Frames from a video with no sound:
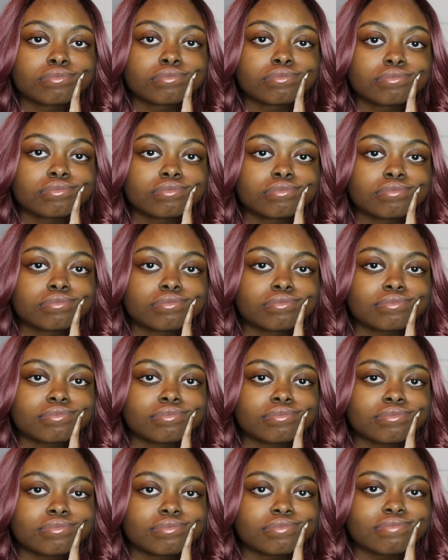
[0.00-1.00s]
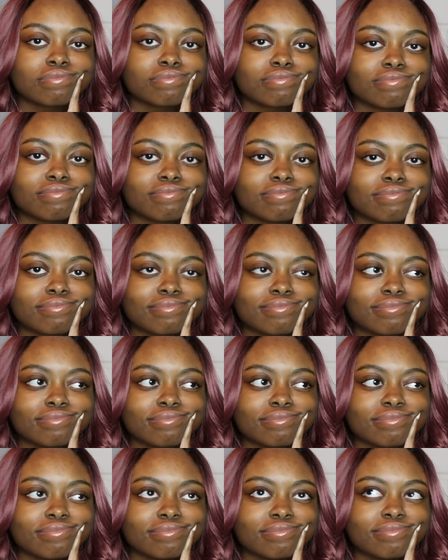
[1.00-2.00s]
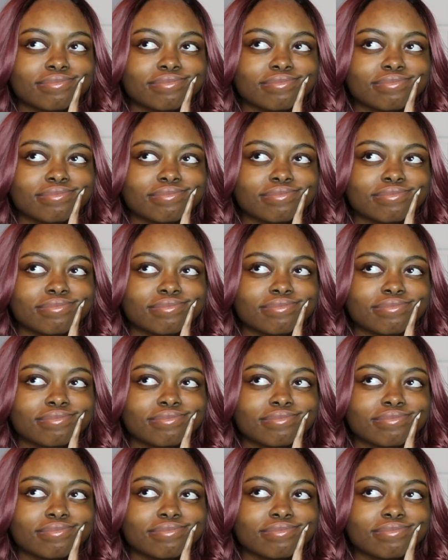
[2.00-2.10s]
[no speech]